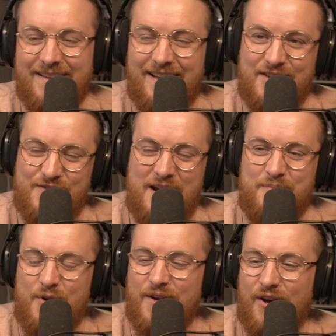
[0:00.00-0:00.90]
I tried
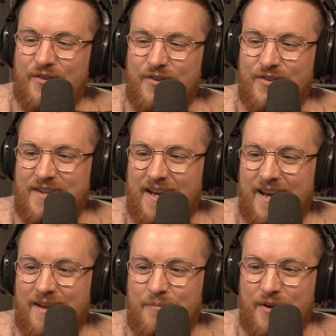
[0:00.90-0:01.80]
putting it on the other
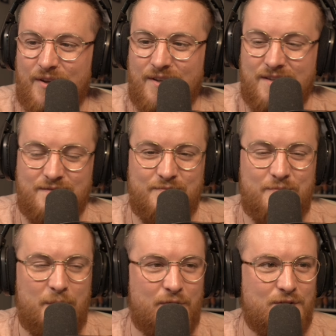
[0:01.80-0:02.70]
day because
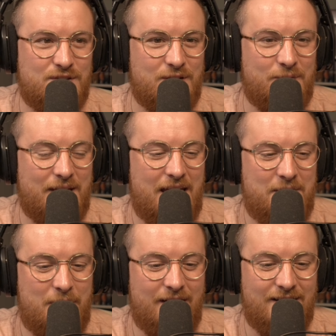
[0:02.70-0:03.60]
my brother's going to be
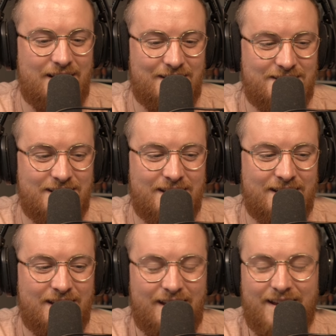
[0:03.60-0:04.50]
getting married next
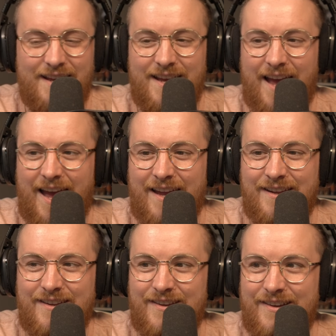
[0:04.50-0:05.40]
year,
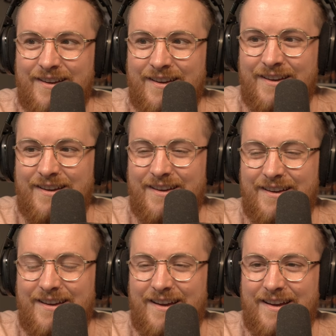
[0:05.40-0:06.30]
and uh,
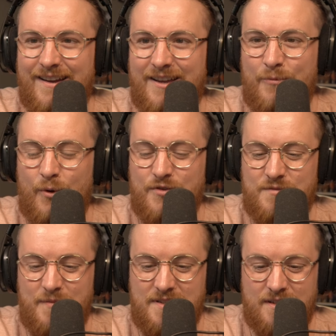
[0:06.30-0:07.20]
he
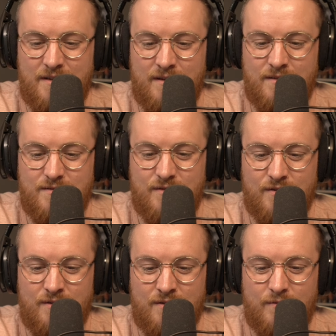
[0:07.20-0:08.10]
wants me to
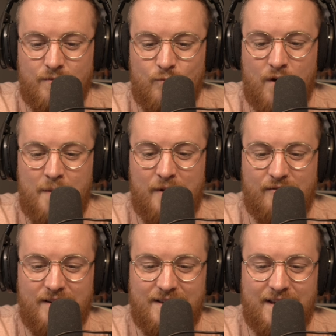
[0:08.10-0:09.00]
to wear my
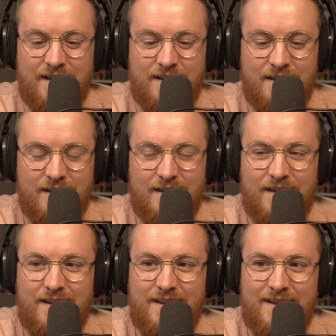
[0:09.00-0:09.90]
green lid,
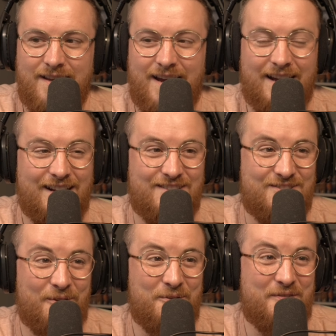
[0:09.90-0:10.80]
and I just
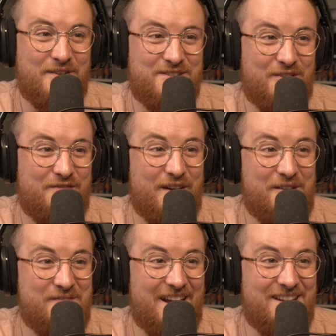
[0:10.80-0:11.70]
don't know if it's going to fit
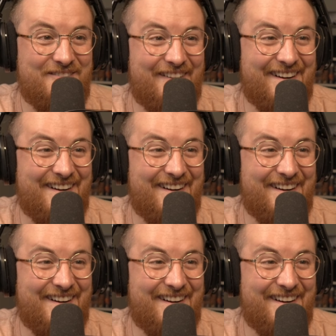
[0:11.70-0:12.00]
on me anymore.